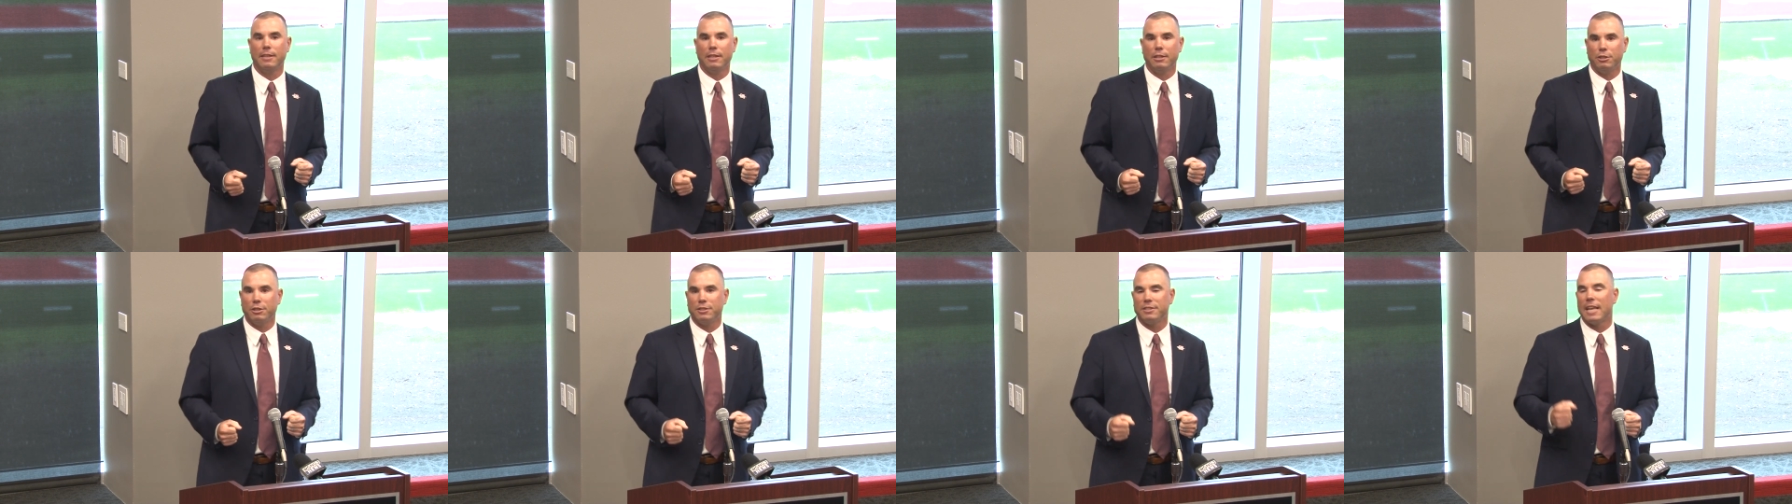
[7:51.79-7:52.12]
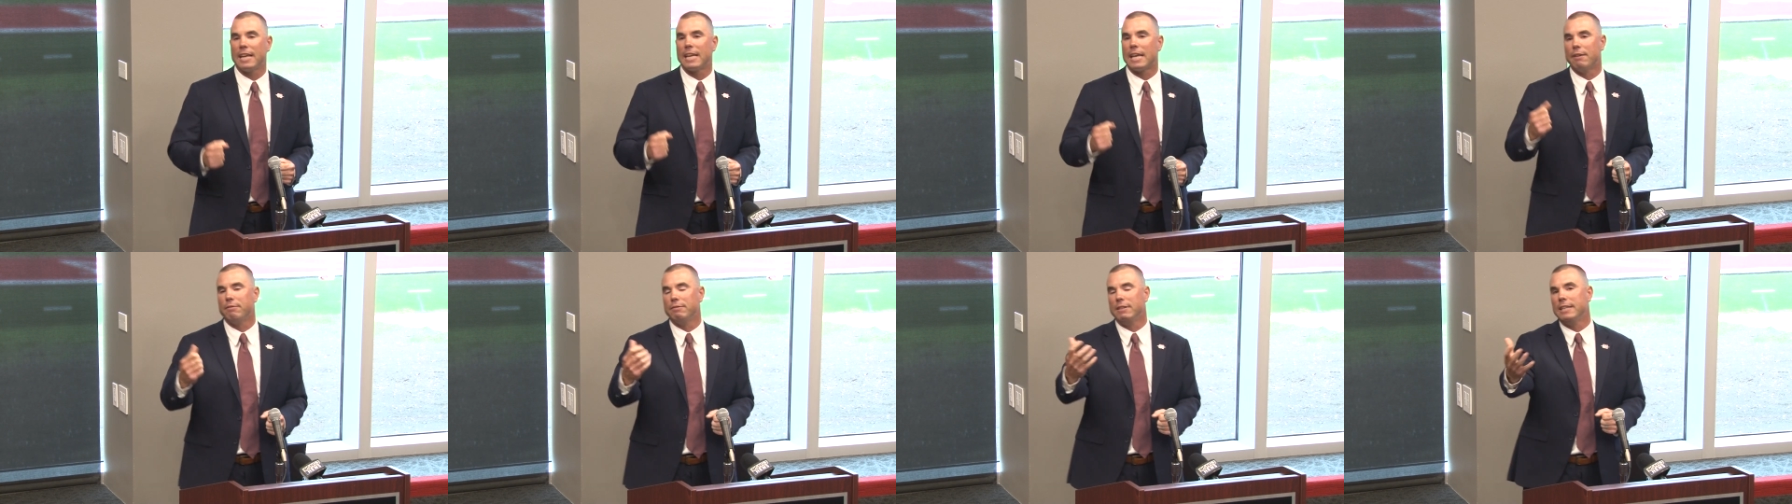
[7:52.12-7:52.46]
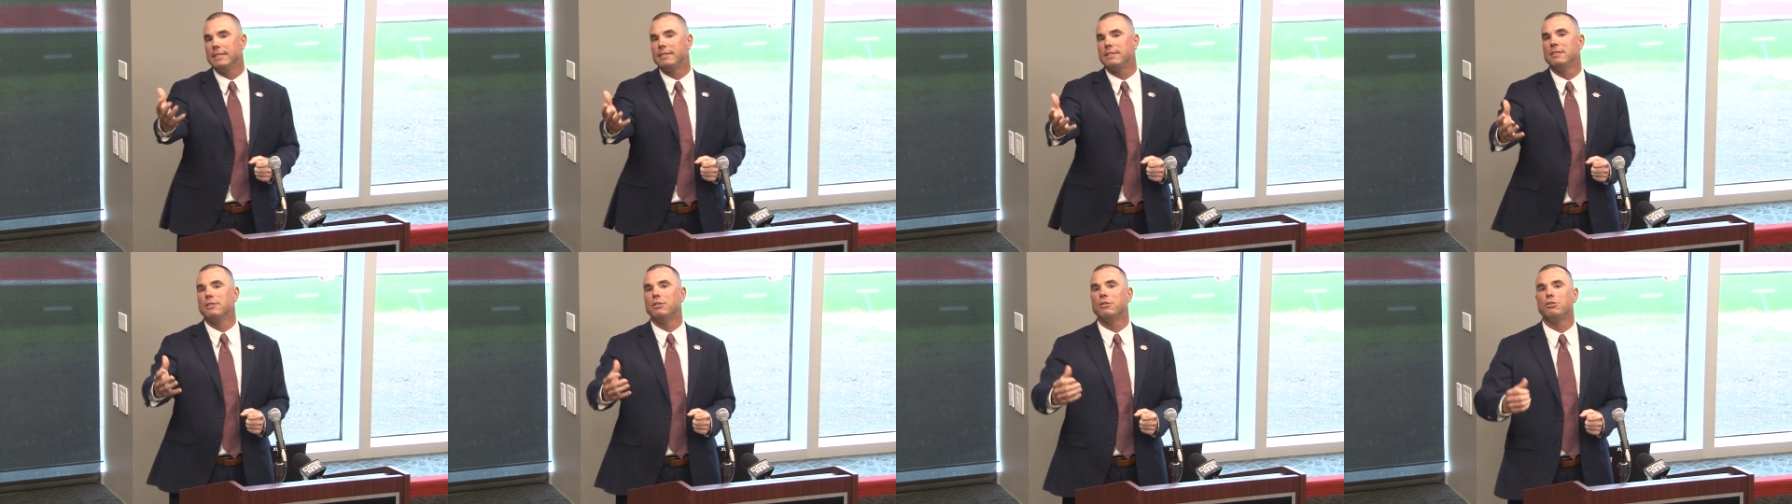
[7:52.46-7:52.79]
just like I've
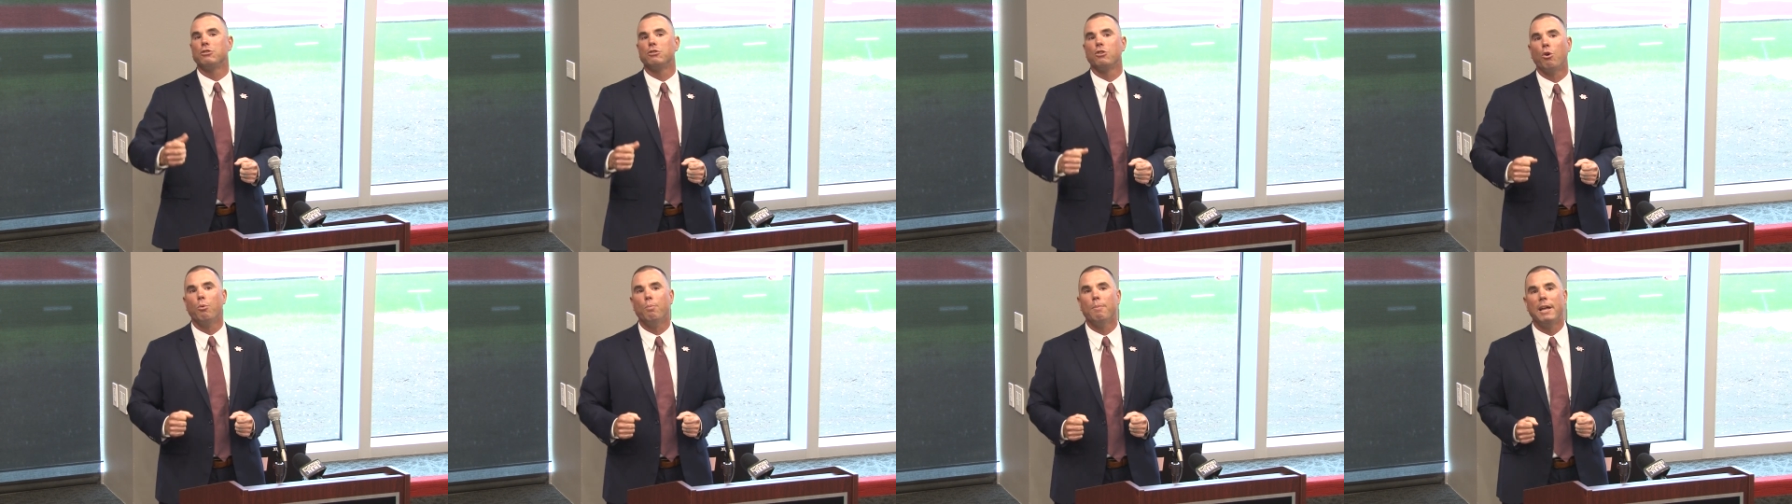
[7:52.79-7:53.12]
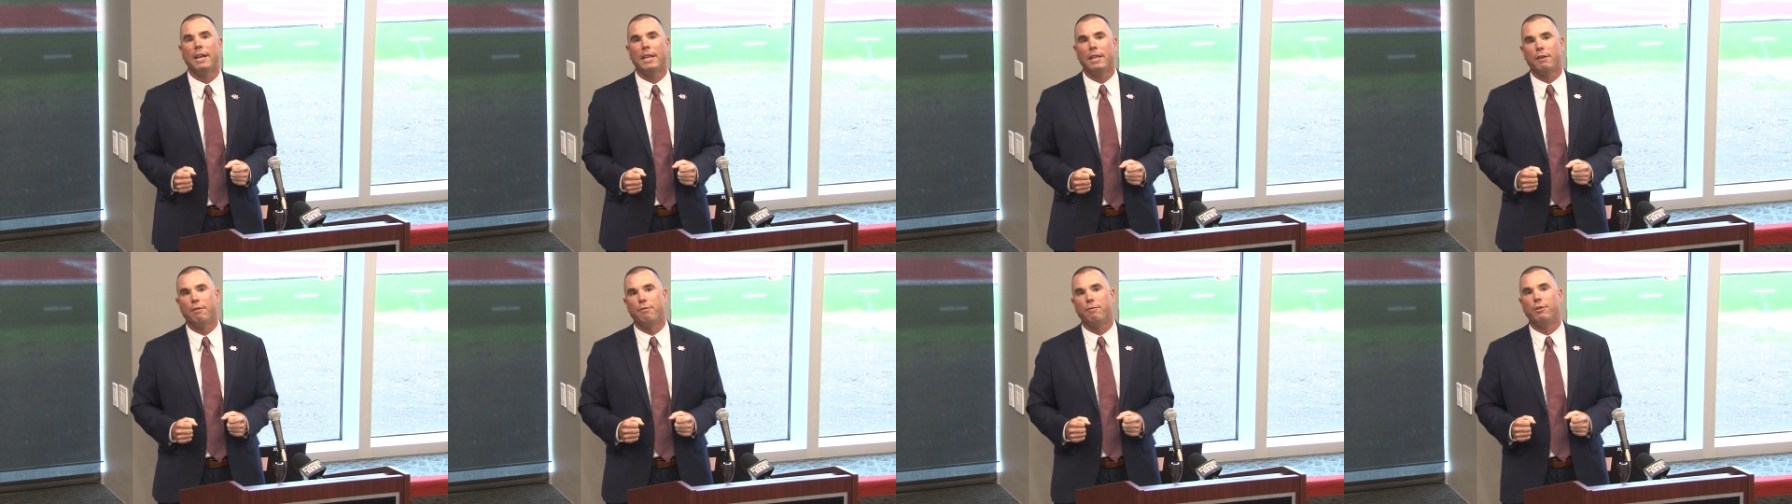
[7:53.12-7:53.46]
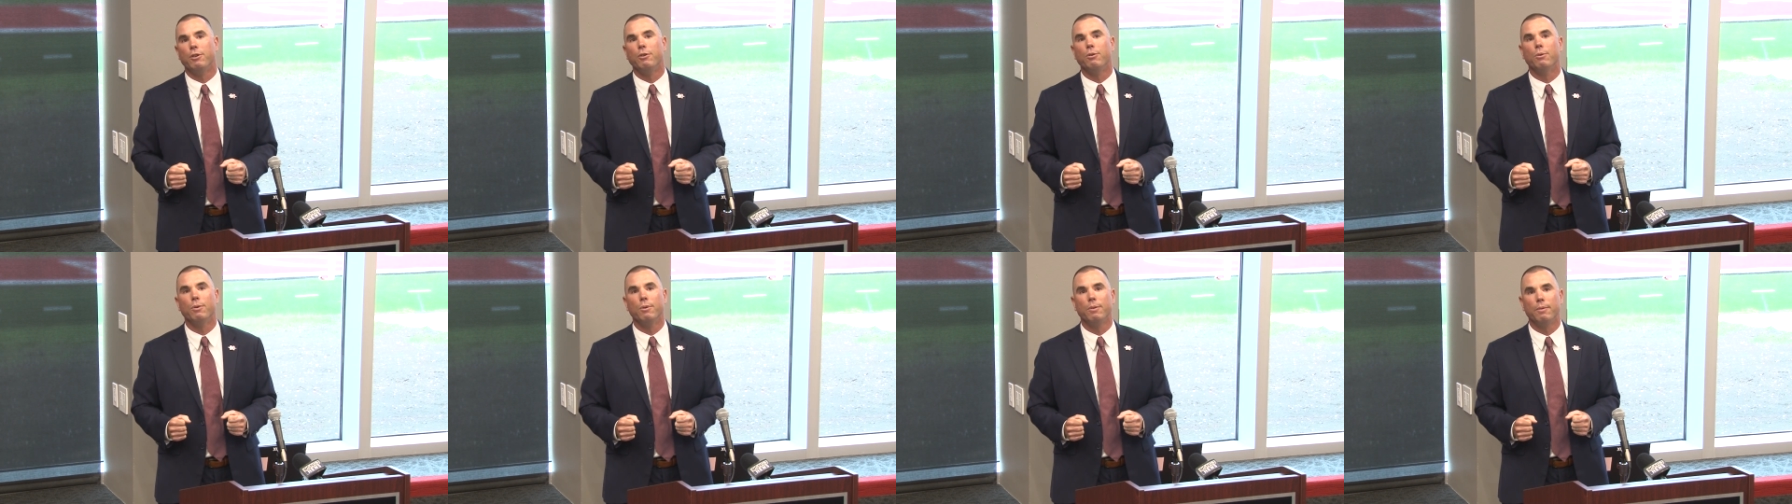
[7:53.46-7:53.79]
listened to so many of
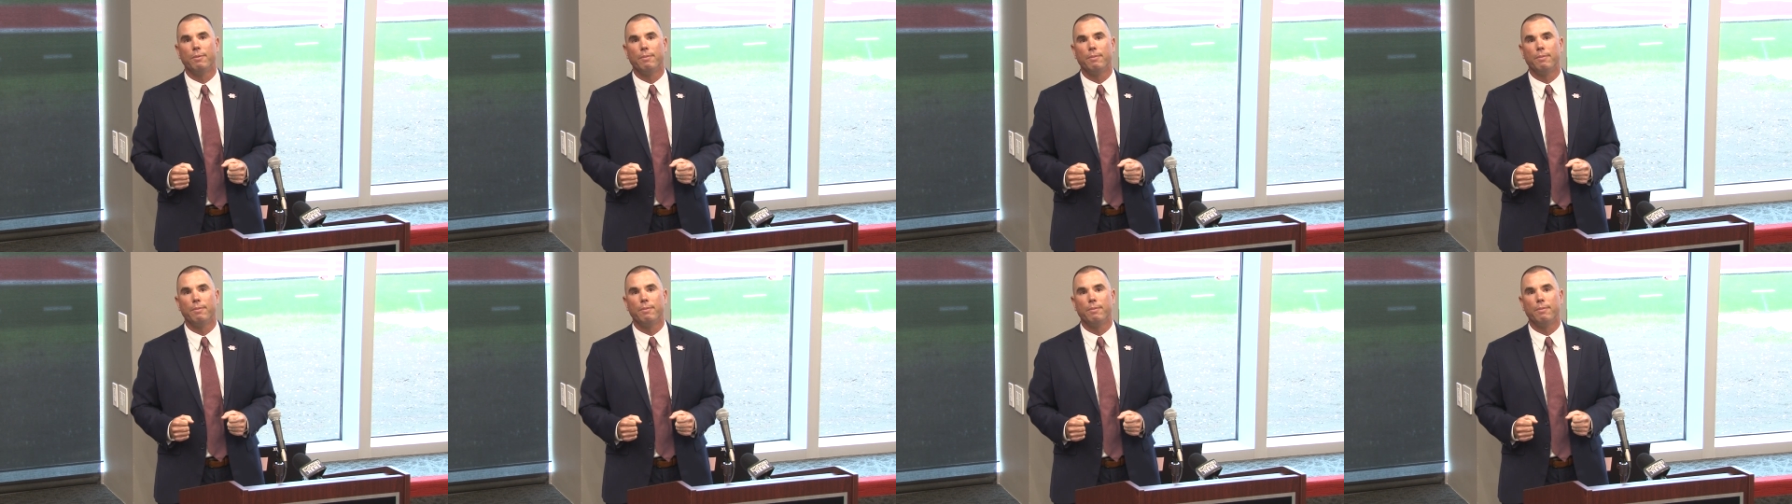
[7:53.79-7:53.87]
you,